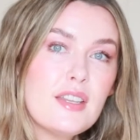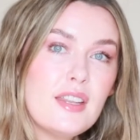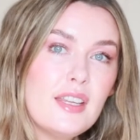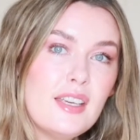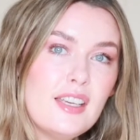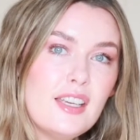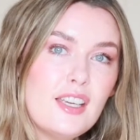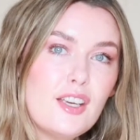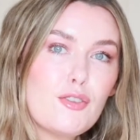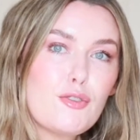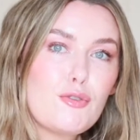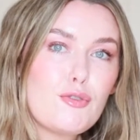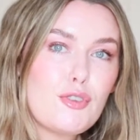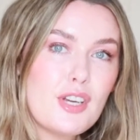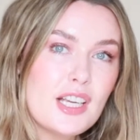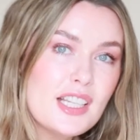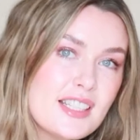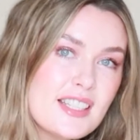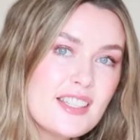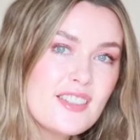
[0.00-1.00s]
the
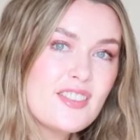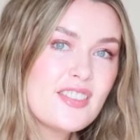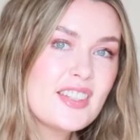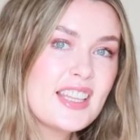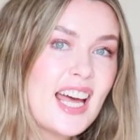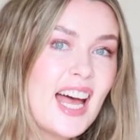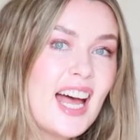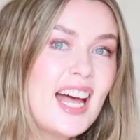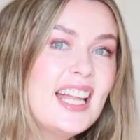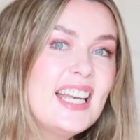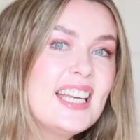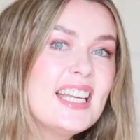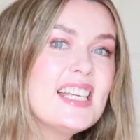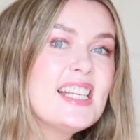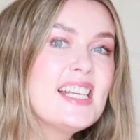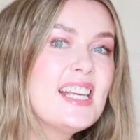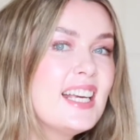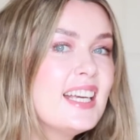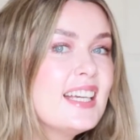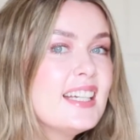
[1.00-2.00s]
reason for that
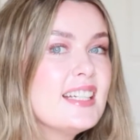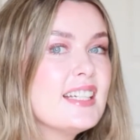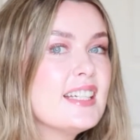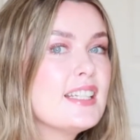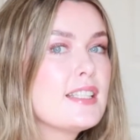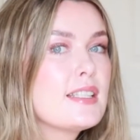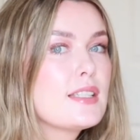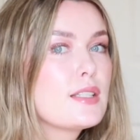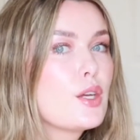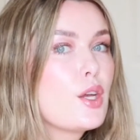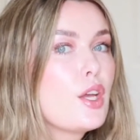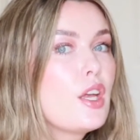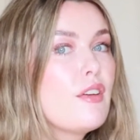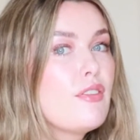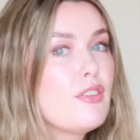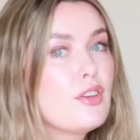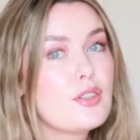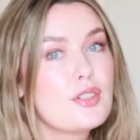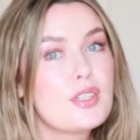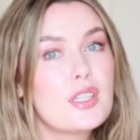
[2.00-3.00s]
is
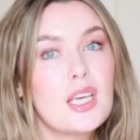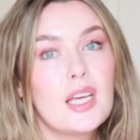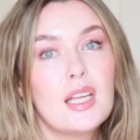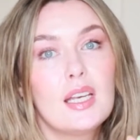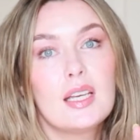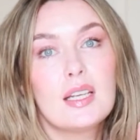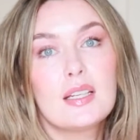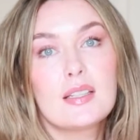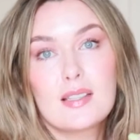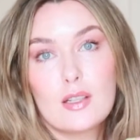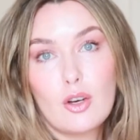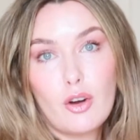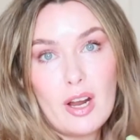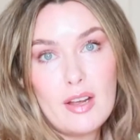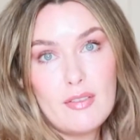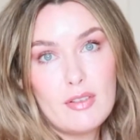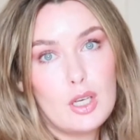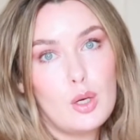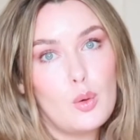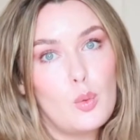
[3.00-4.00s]
if your skin is
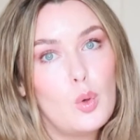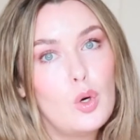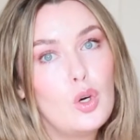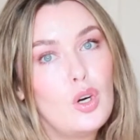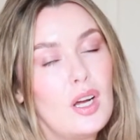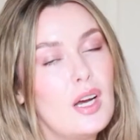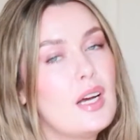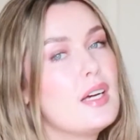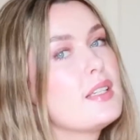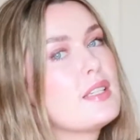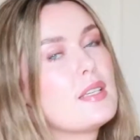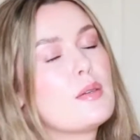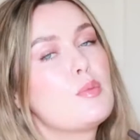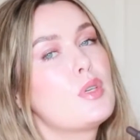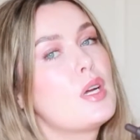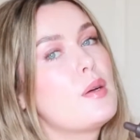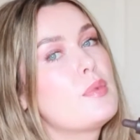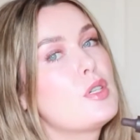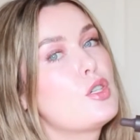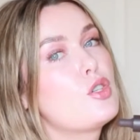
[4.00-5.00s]
craving water,
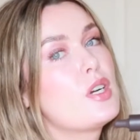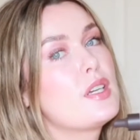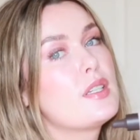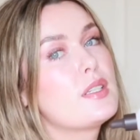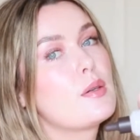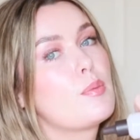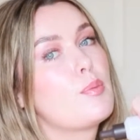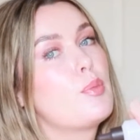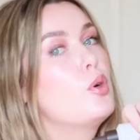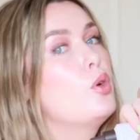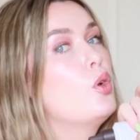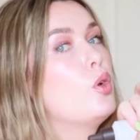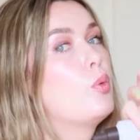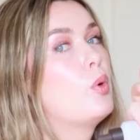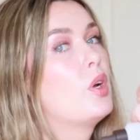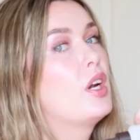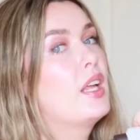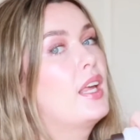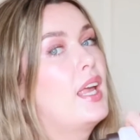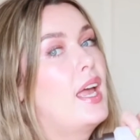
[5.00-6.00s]
sometimes it tries to pull
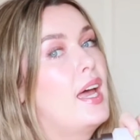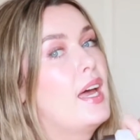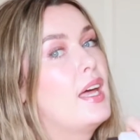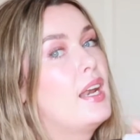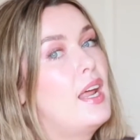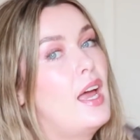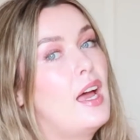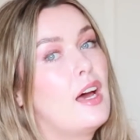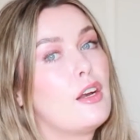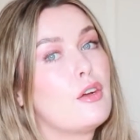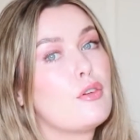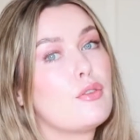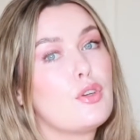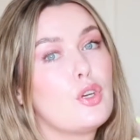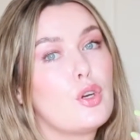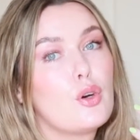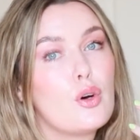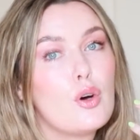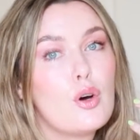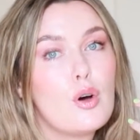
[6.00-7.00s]
what it can out of
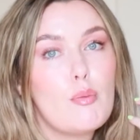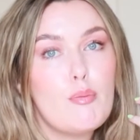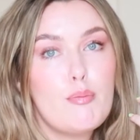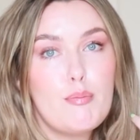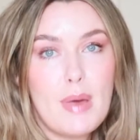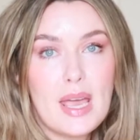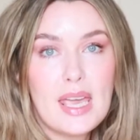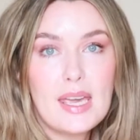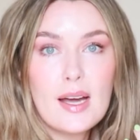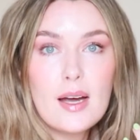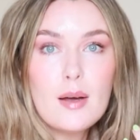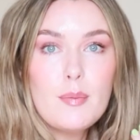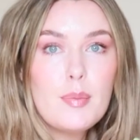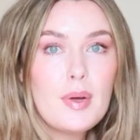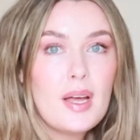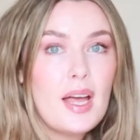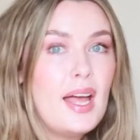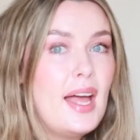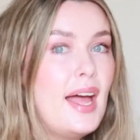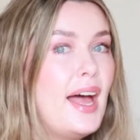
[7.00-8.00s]
your
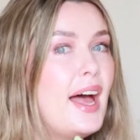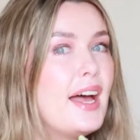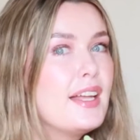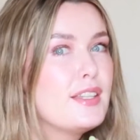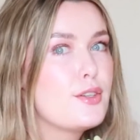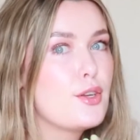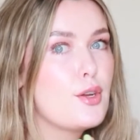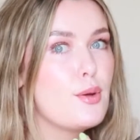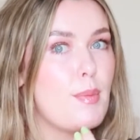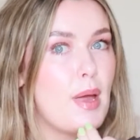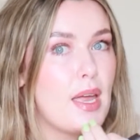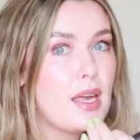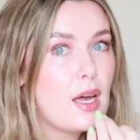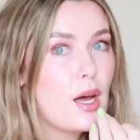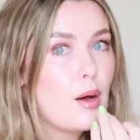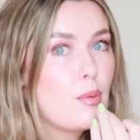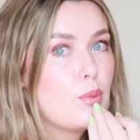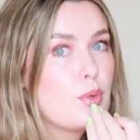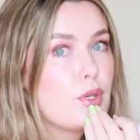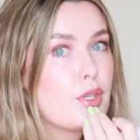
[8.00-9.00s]
makeup. And so your
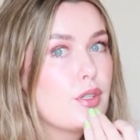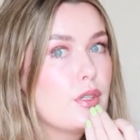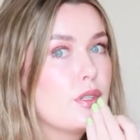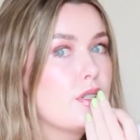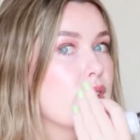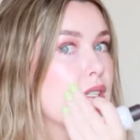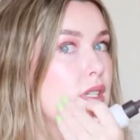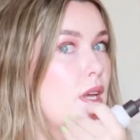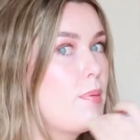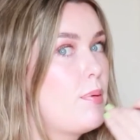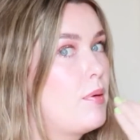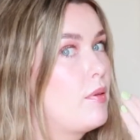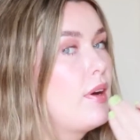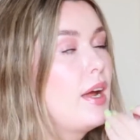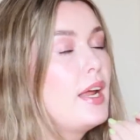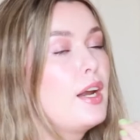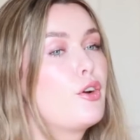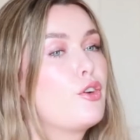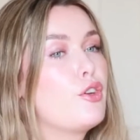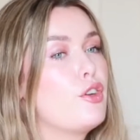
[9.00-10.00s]
makeup will
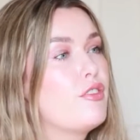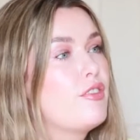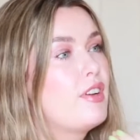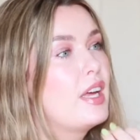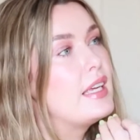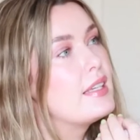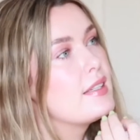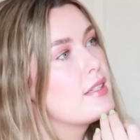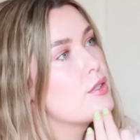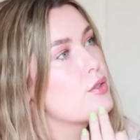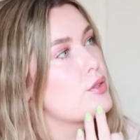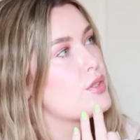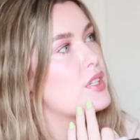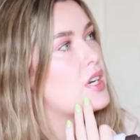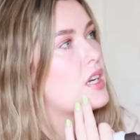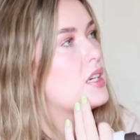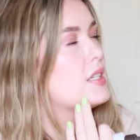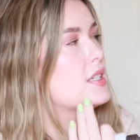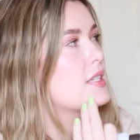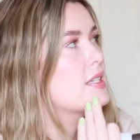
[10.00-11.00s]
separate on your face and you'll
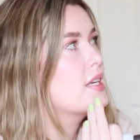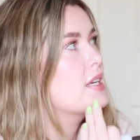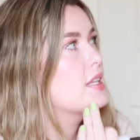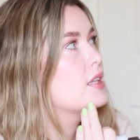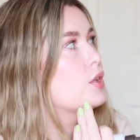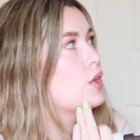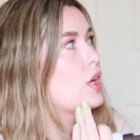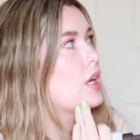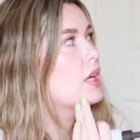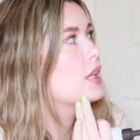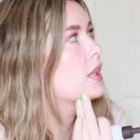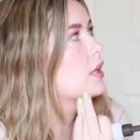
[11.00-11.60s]
start to see it looking